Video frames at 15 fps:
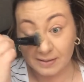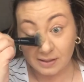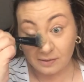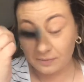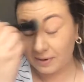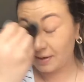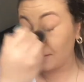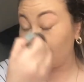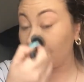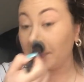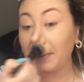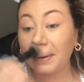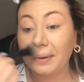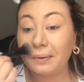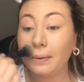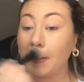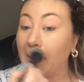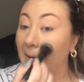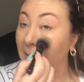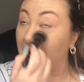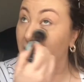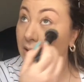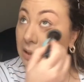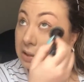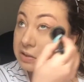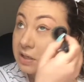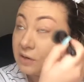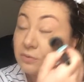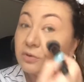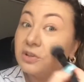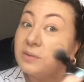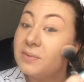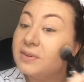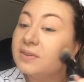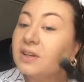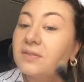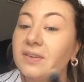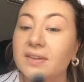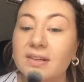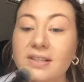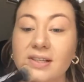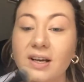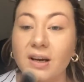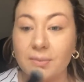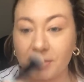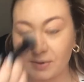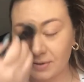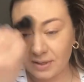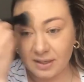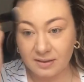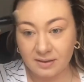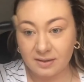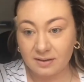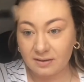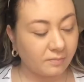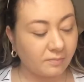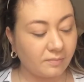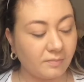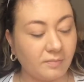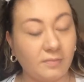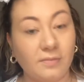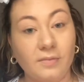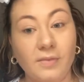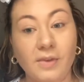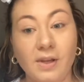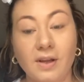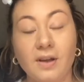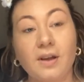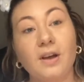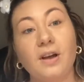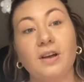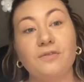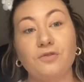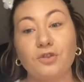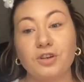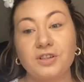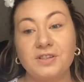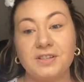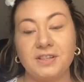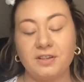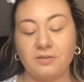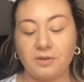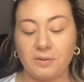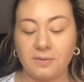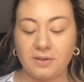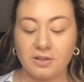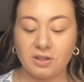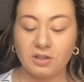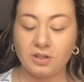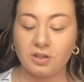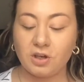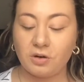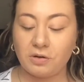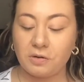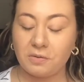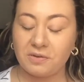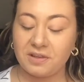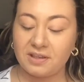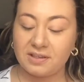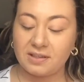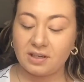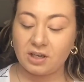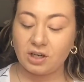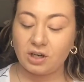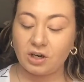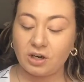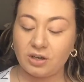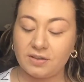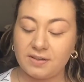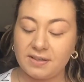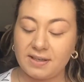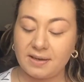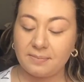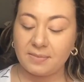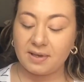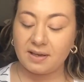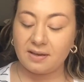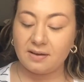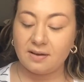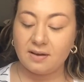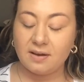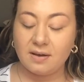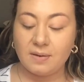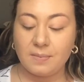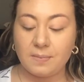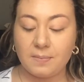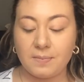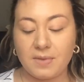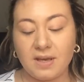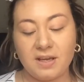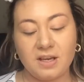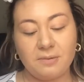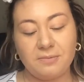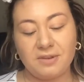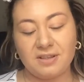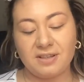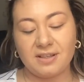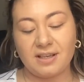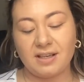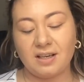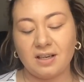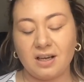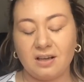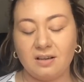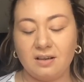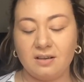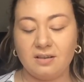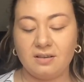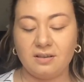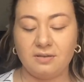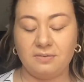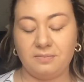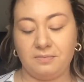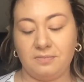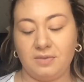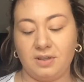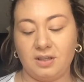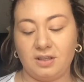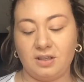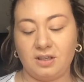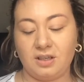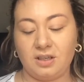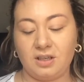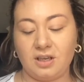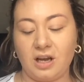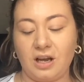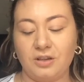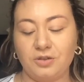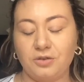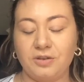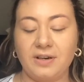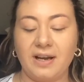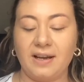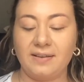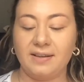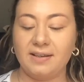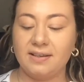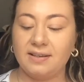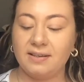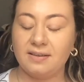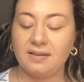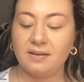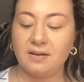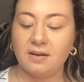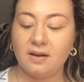It's like right in the middle. So I've really been loving this combo lately. And for concealer, what I'm going to go in with is the rmca makeup. This is like a contour and highlight kit.